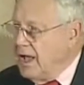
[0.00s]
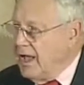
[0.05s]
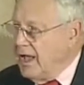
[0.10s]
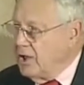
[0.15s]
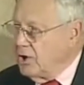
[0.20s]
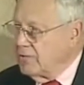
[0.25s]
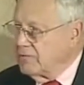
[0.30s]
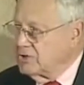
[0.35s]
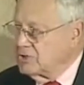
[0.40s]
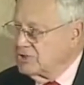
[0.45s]
I
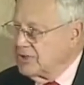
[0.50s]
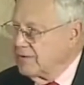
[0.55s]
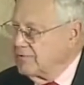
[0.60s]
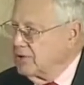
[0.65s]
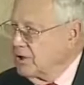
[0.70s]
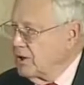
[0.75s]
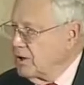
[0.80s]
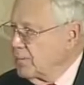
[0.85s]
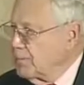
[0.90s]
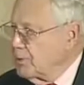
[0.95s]
had over
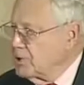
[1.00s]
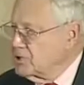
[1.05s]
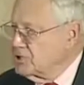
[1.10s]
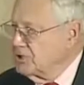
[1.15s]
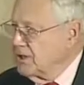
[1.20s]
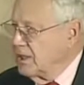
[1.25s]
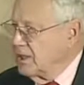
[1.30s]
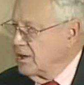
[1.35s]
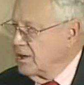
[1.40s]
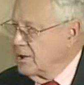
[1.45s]
700
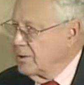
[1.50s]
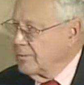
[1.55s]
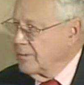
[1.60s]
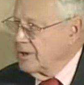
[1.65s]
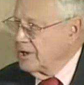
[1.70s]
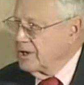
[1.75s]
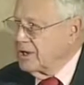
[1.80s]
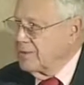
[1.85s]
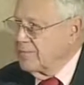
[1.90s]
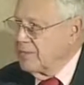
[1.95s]
personnel under
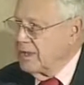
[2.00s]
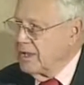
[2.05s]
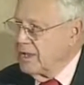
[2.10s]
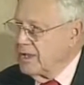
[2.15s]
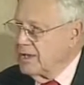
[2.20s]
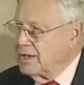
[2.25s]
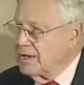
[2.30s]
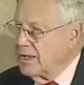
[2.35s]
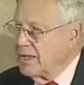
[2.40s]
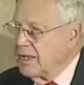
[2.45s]
my
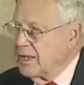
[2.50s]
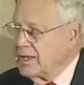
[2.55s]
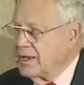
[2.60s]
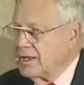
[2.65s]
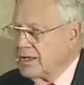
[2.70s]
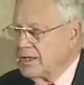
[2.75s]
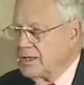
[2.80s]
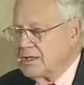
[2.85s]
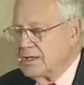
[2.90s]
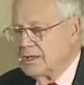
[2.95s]
command. I had
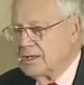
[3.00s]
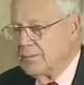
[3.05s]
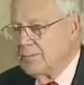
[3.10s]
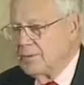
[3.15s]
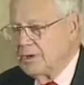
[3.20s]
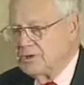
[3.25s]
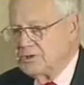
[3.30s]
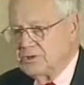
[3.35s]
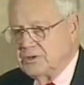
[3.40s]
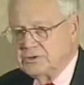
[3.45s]
a, a
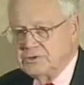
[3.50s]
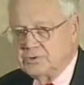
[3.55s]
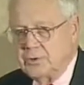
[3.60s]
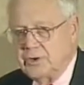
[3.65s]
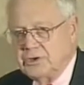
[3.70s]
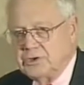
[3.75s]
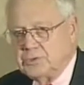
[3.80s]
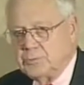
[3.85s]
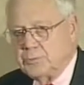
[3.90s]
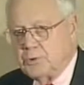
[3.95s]
budget of
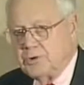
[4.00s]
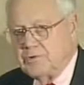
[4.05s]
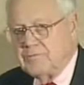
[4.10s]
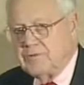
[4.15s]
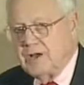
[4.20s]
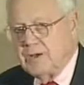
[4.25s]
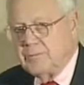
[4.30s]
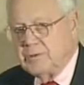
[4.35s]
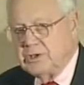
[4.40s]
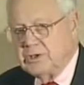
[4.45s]

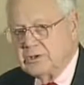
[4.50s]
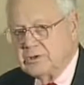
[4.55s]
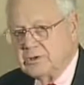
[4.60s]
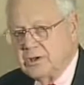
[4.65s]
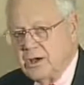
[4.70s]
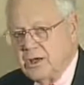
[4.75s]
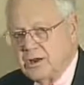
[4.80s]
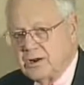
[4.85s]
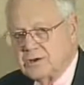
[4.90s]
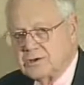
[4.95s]
$22.5 million.
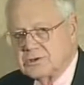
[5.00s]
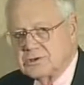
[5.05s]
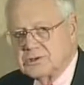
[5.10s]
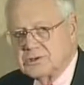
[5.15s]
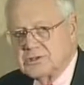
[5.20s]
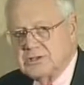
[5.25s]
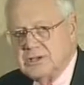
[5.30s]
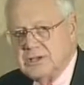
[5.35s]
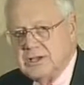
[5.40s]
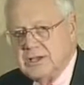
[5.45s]

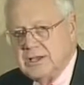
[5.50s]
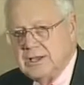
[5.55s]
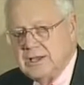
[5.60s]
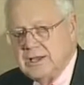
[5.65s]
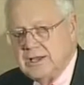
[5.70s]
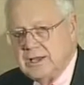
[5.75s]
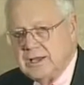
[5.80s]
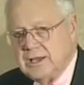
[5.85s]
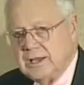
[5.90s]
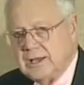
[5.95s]

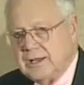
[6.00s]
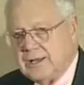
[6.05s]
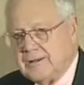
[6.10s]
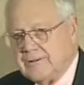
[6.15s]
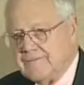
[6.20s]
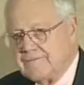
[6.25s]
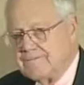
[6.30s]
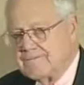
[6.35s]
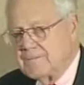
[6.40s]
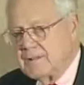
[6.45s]

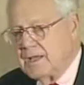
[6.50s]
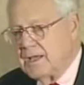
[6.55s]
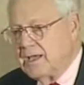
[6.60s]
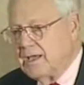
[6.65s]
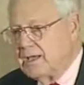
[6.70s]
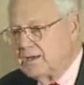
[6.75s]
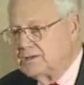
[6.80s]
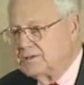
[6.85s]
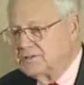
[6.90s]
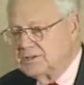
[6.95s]
Um, I
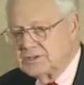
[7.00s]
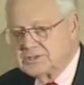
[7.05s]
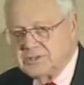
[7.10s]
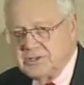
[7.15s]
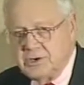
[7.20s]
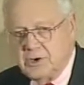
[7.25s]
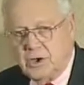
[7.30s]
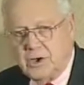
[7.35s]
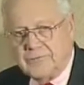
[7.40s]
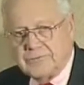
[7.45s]
had
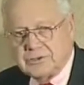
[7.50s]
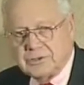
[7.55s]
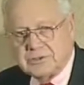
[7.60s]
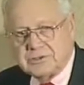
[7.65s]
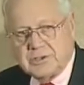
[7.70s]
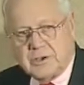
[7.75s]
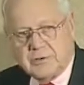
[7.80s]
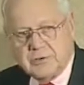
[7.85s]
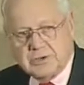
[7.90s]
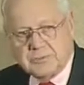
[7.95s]
16
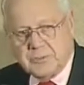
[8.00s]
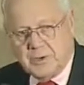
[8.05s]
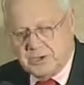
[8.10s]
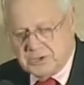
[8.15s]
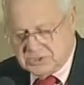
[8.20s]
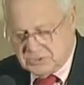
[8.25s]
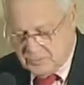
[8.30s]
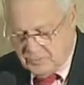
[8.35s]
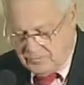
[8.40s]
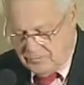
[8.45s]
offices I was
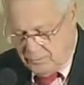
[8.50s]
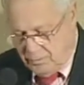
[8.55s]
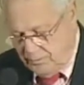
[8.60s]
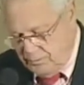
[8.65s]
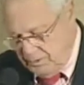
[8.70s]
responsible for.